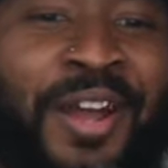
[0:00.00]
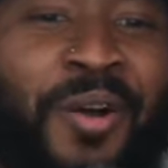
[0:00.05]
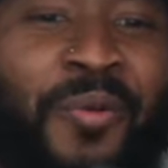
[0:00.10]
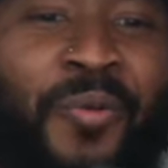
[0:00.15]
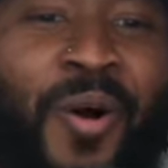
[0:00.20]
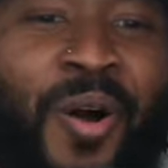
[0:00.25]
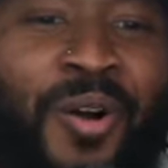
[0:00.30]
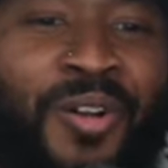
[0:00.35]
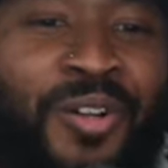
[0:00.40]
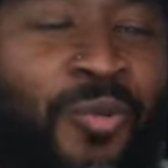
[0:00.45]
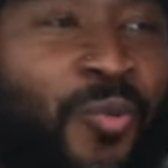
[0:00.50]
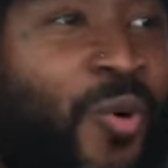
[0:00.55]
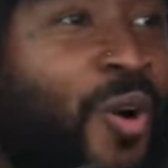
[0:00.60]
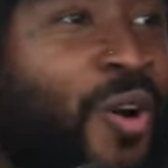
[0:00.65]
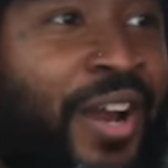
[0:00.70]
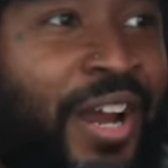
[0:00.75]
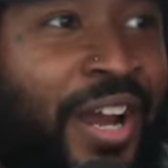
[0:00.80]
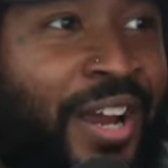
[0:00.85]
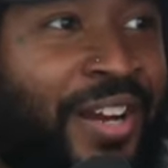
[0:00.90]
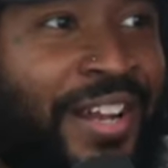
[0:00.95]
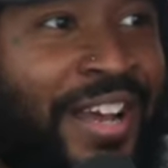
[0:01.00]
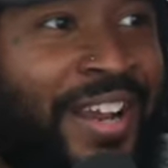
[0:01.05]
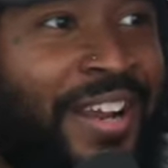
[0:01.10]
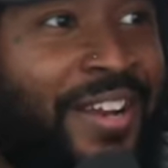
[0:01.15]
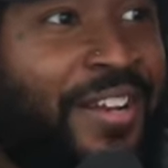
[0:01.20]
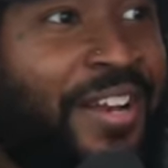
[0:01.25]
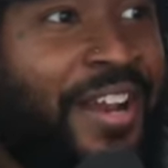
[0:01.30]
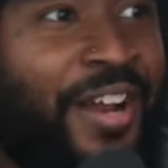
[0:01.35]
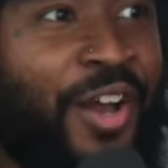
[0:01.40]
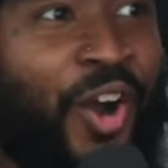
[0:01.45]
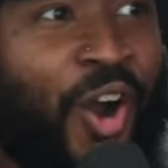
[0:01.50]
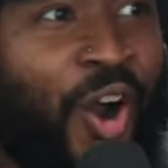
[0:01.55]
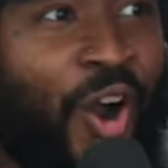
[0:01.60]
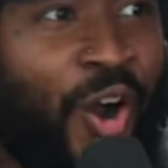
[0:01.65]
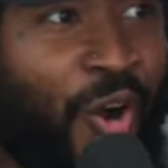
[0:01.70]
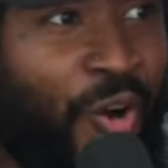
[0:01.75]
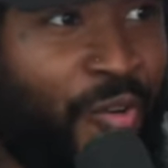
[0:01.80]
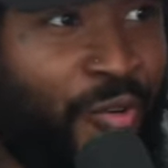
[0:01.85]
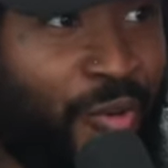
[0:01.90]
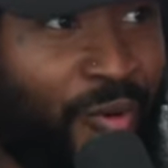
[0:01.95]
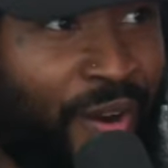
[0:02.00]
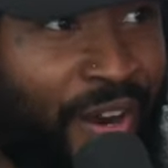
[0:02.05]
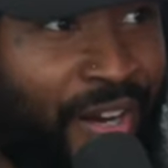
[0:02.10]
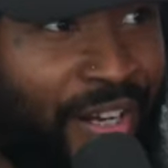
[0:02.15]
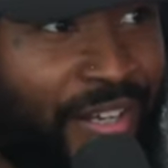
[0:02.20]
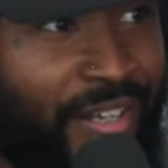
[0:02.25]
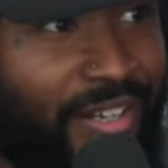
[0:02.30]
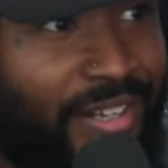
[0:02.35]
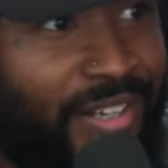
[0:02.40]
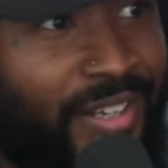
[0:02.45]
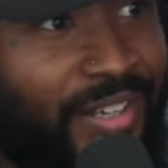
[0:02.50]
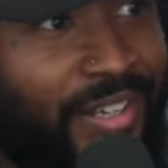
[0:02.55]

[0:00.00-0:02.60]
that walked to work every day that a car overrated.